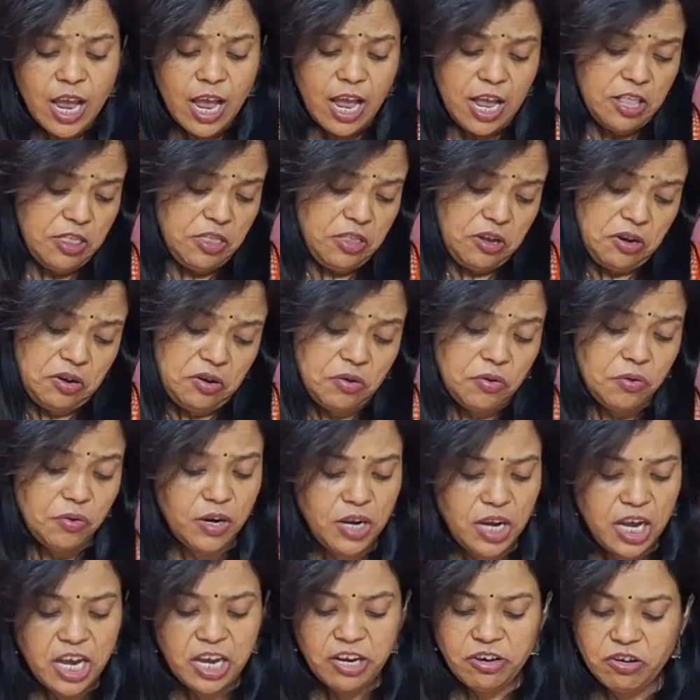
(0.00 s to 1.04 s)
and the
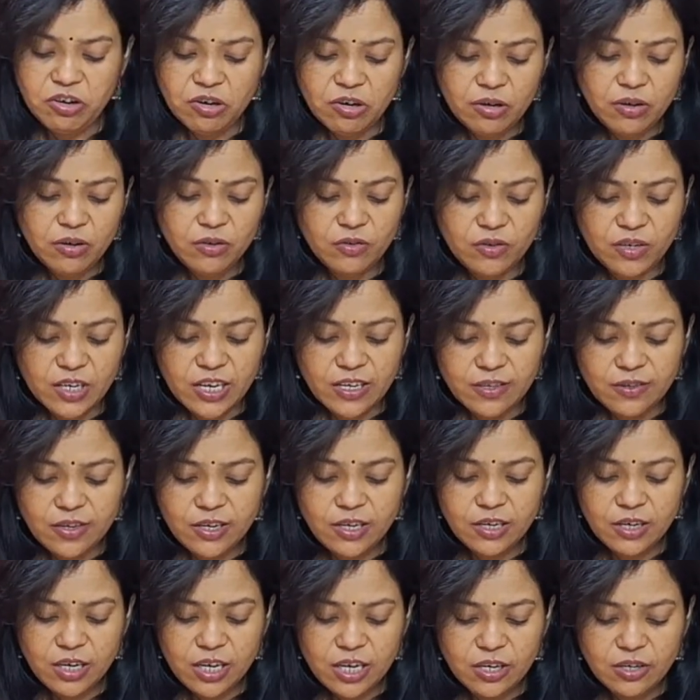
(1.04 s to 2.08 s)
Creator
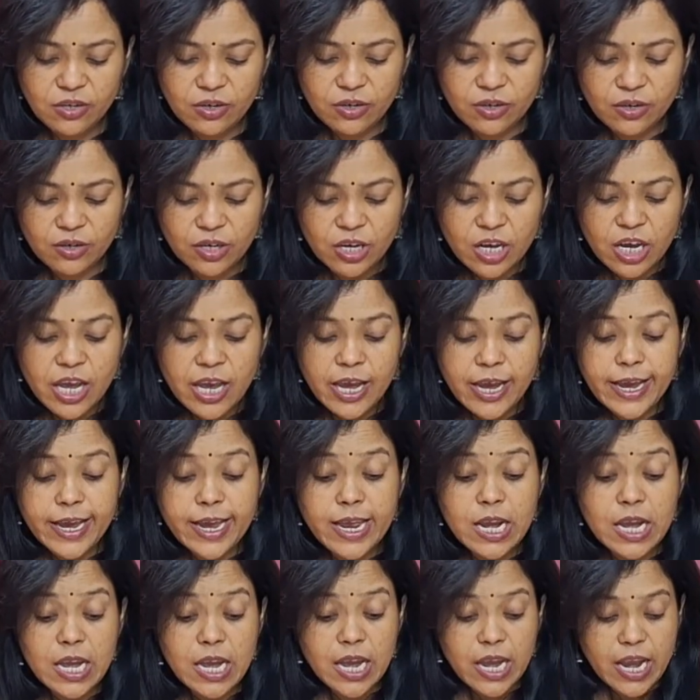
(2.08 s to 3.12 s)
designated
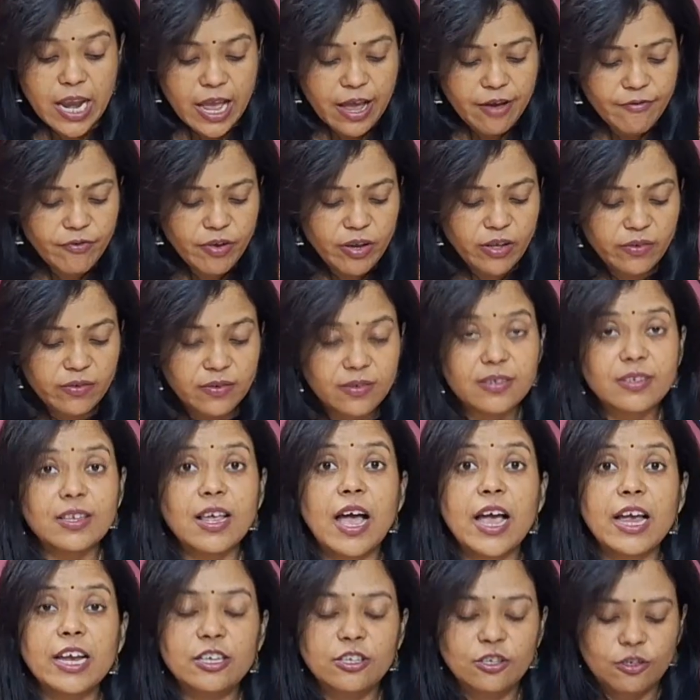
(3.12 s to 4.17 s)
11
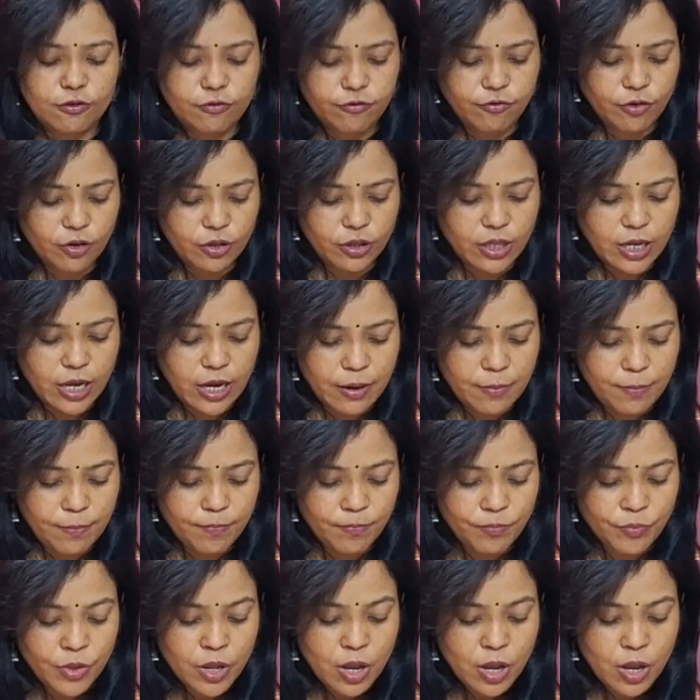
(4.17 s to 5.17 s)
sites for them.